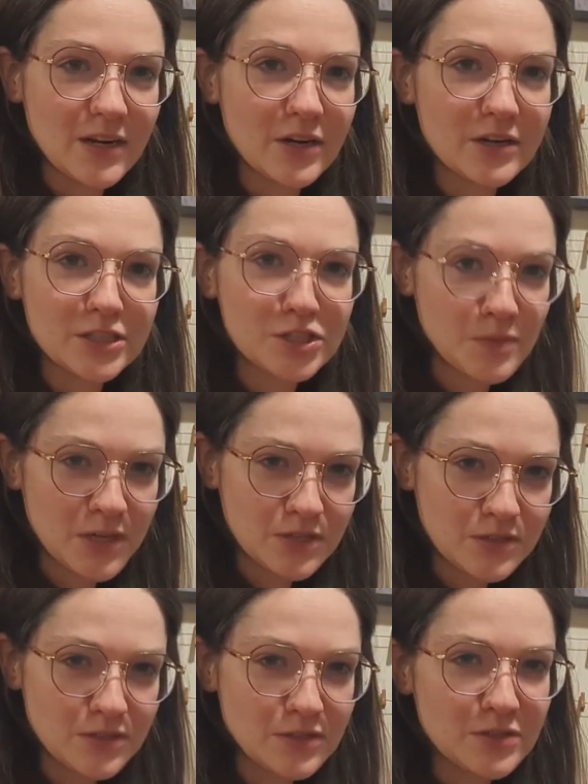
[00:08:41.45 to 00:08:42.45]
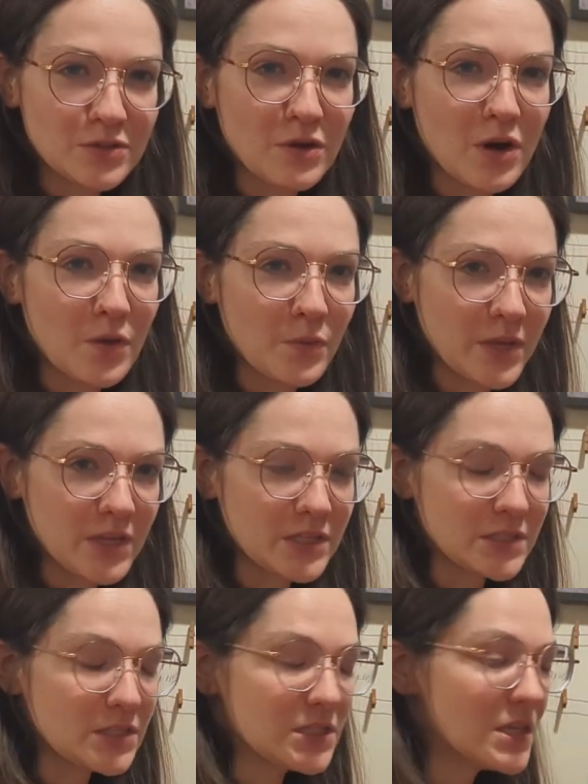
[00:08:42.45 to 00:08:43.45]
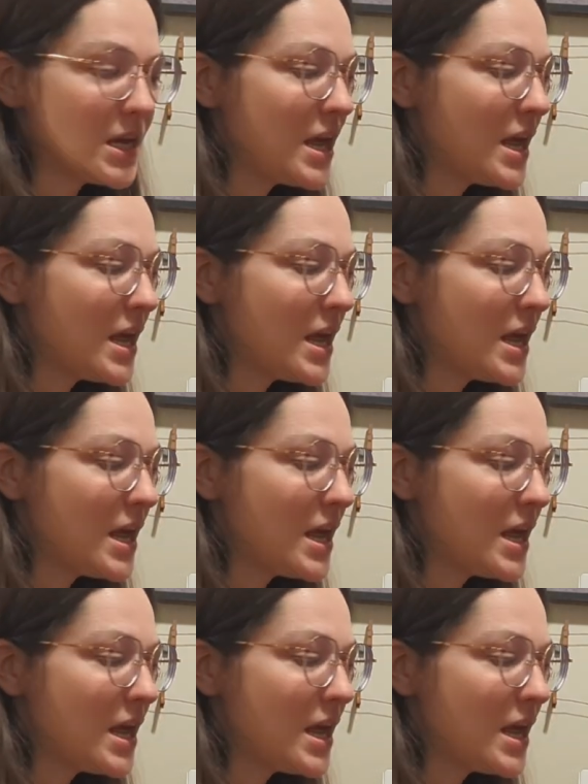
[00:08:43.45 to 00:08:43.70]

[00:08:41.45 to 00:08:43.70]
our spindles or our wheels.